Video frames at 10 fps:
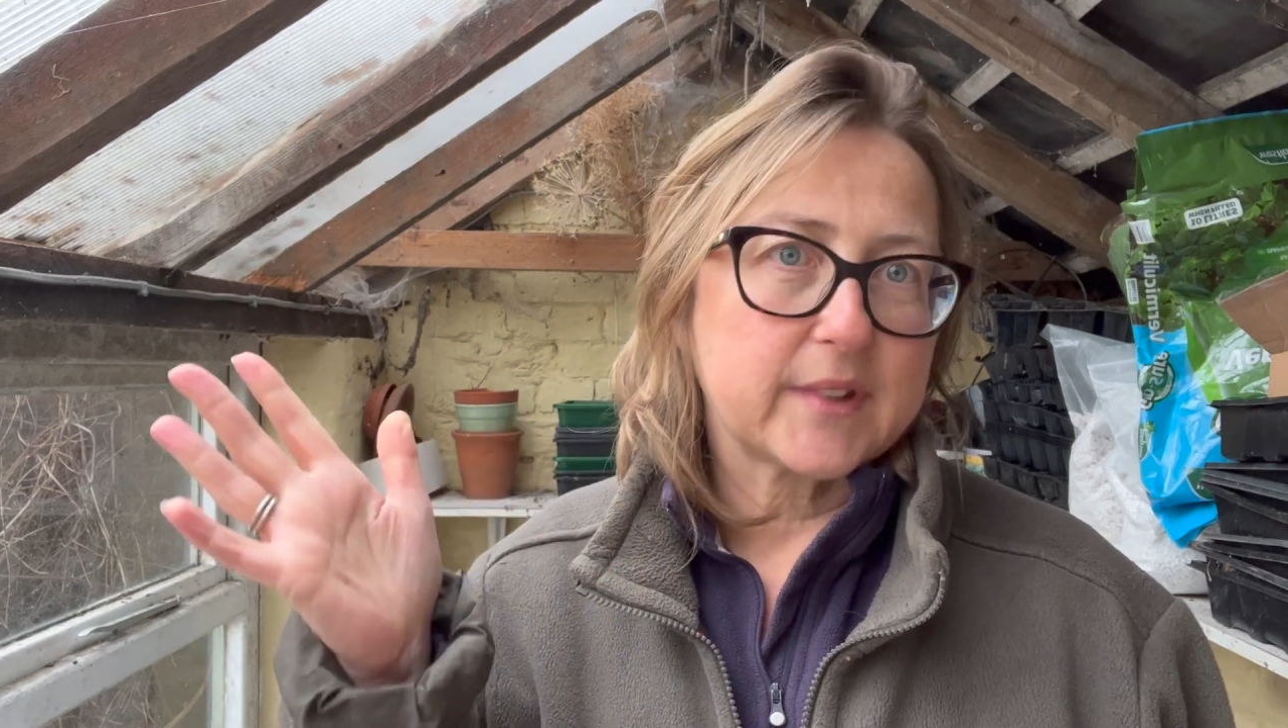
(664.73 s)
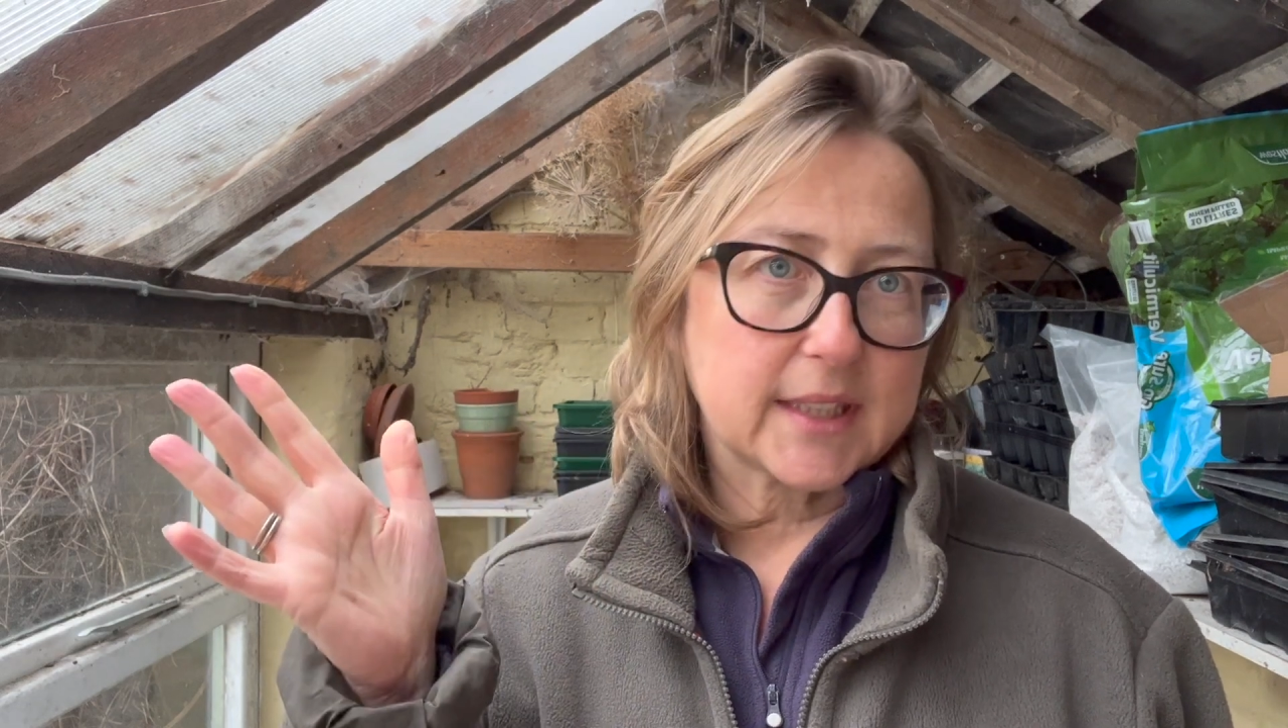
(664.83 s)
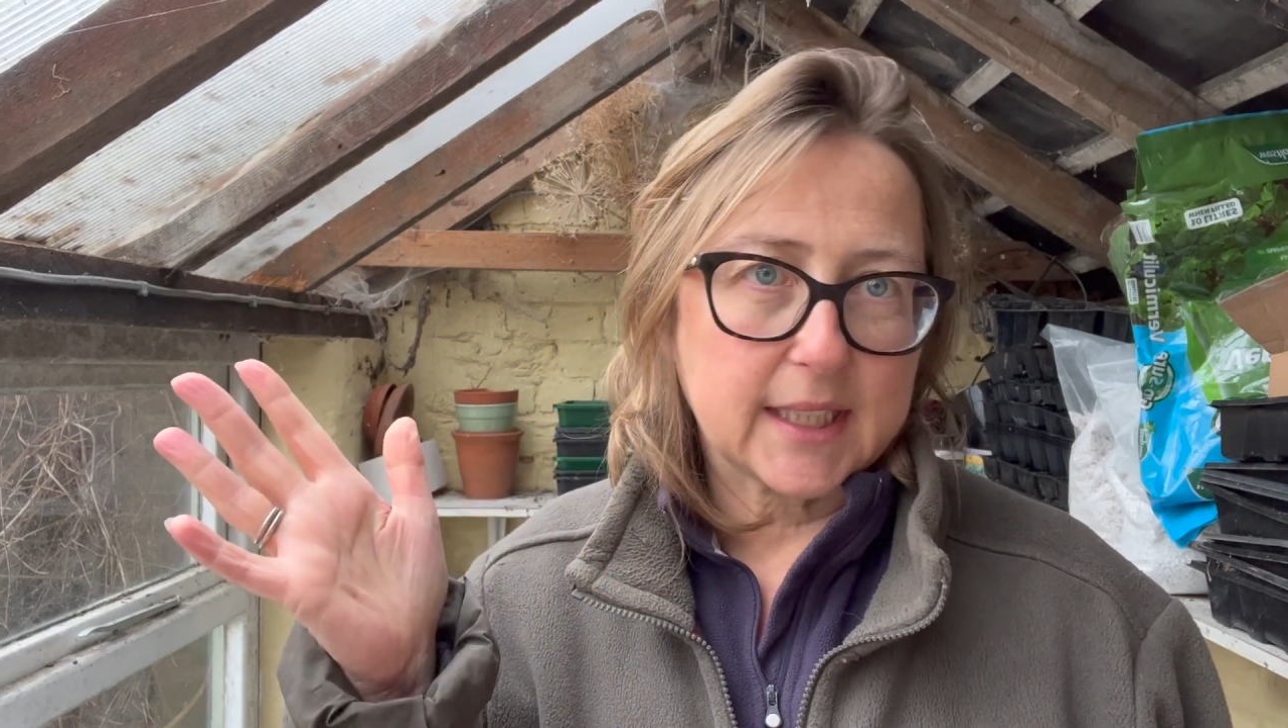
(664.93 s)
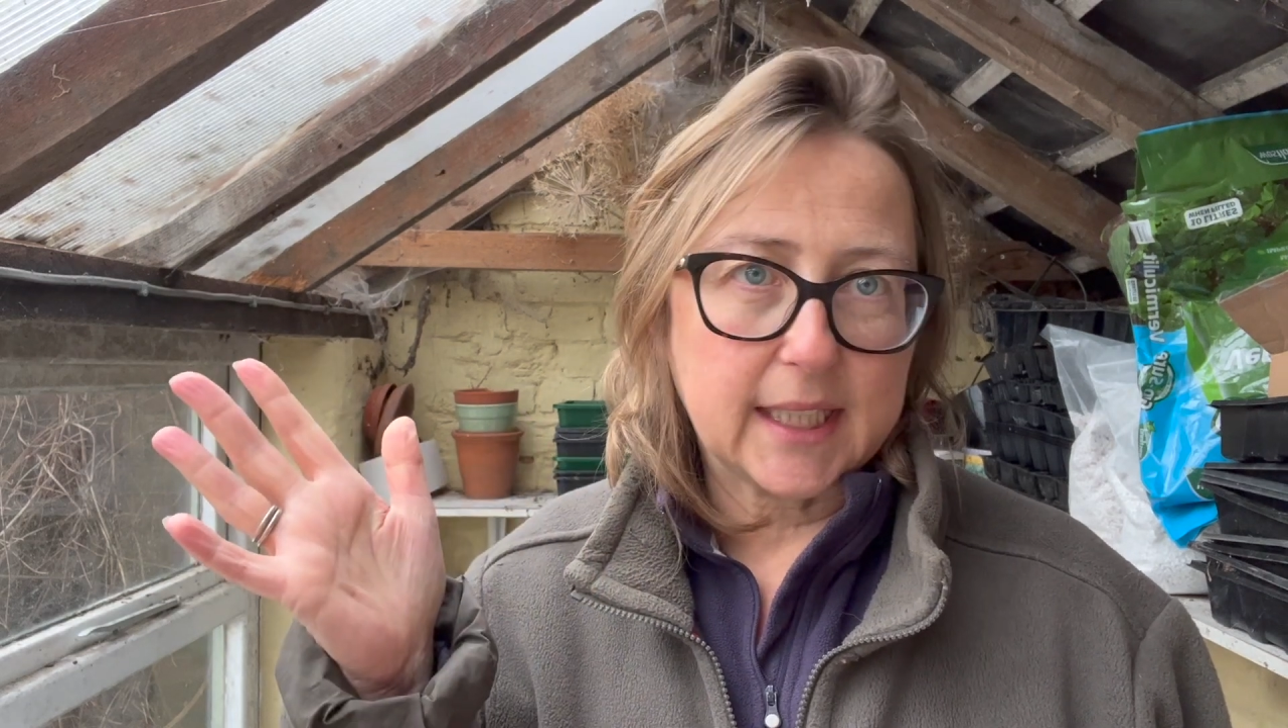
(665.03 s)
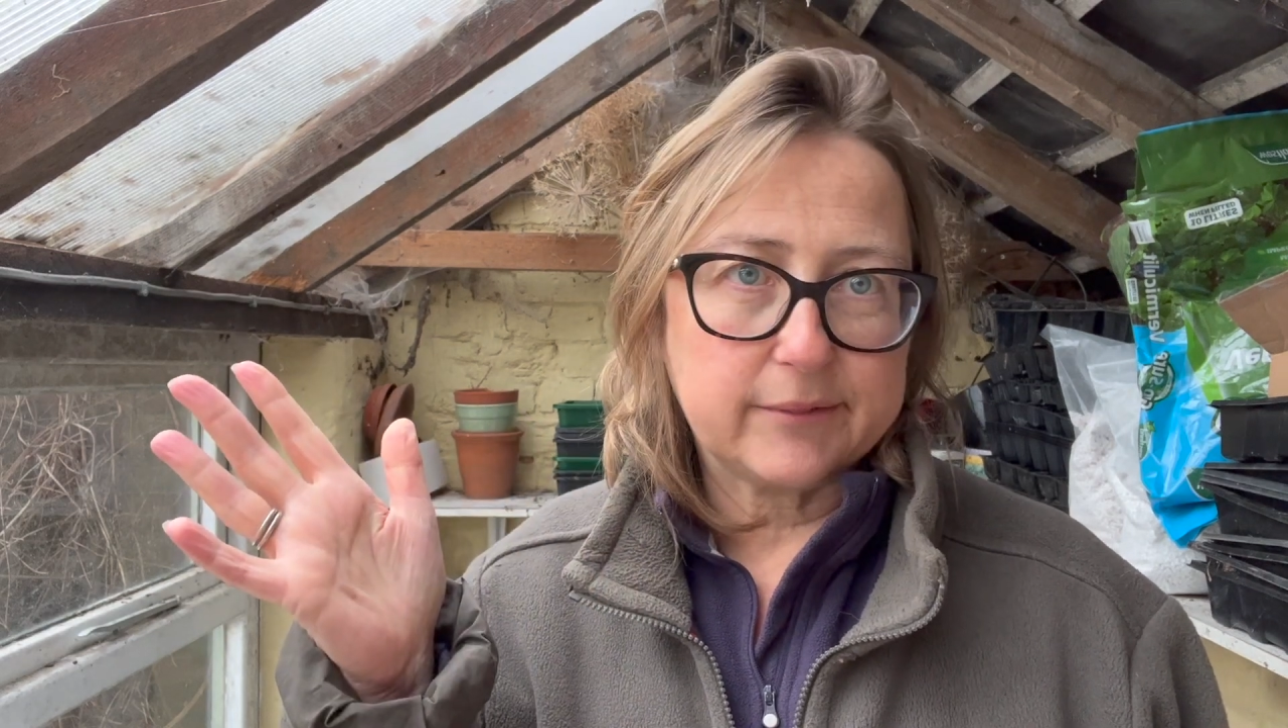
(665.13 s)

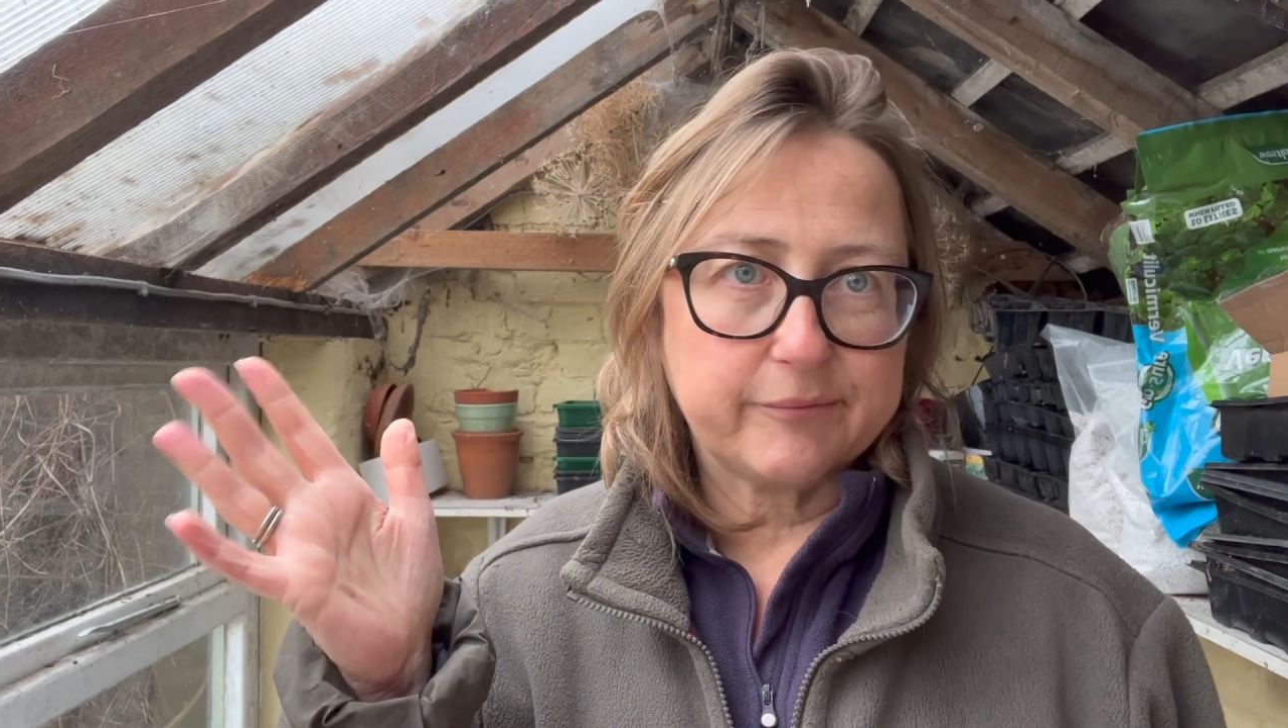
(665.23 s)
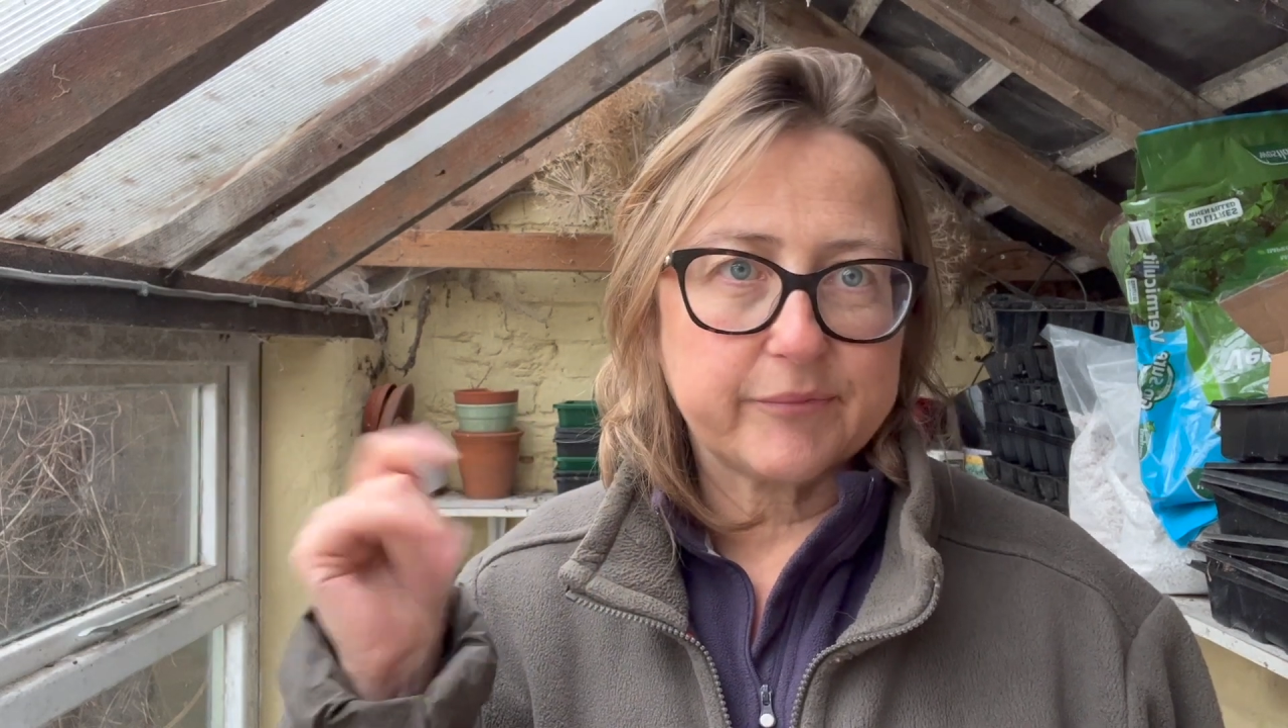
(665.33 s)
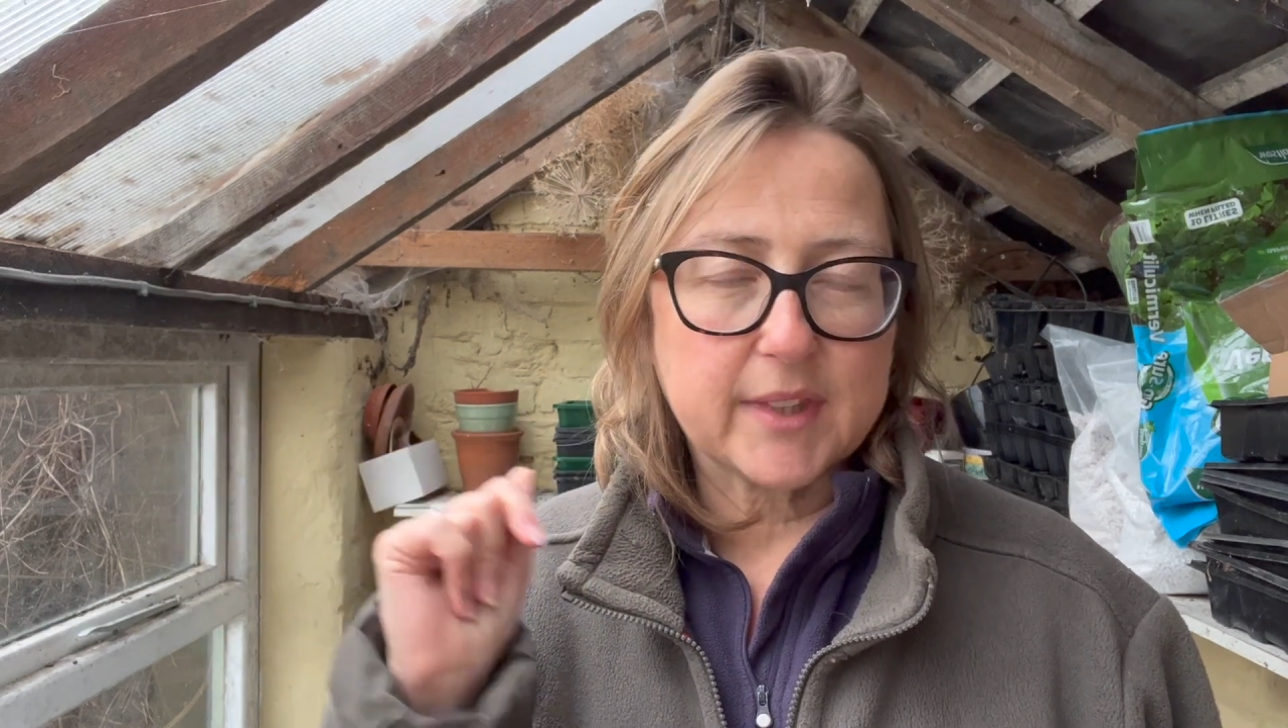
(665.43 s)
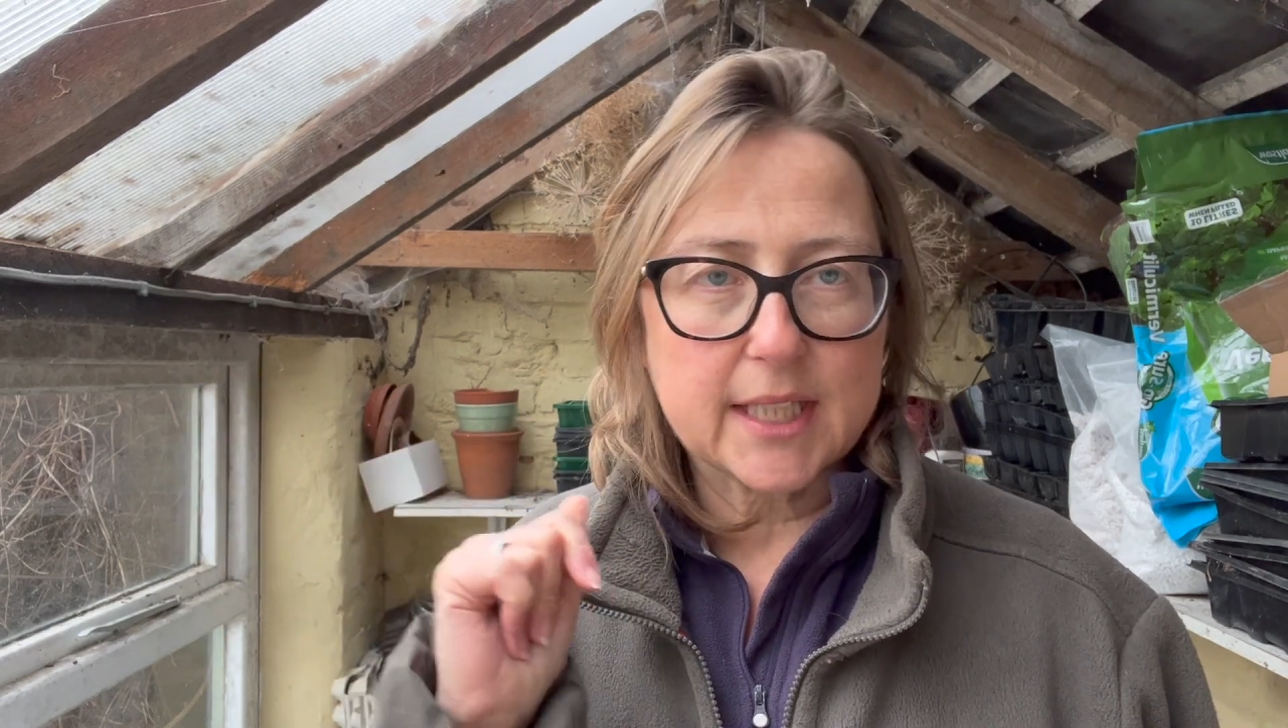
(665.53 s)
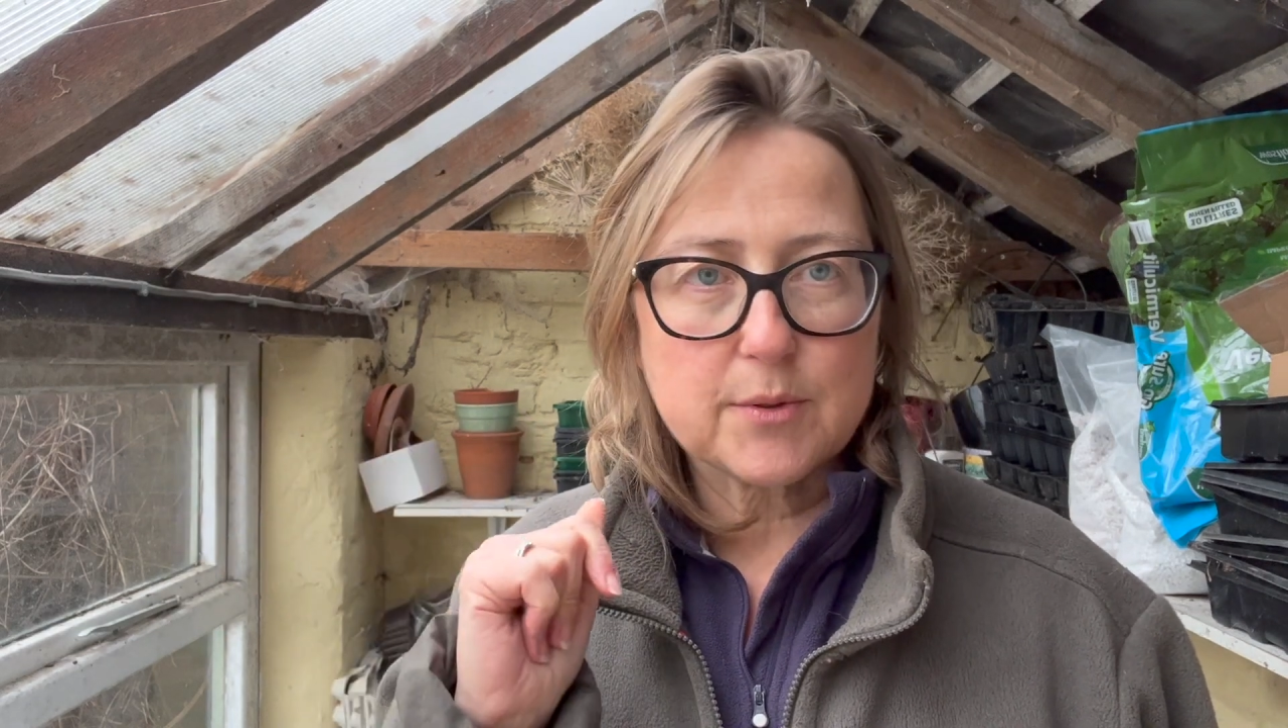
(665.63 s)
then
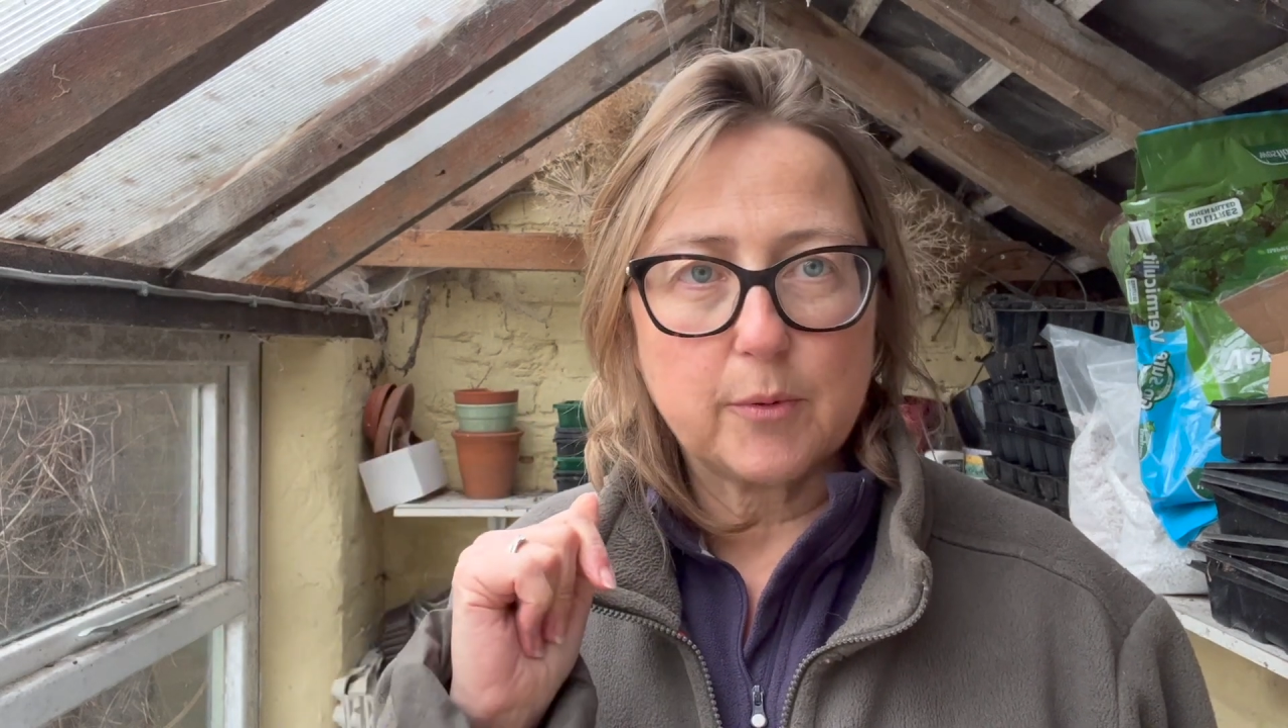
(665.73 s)
that's what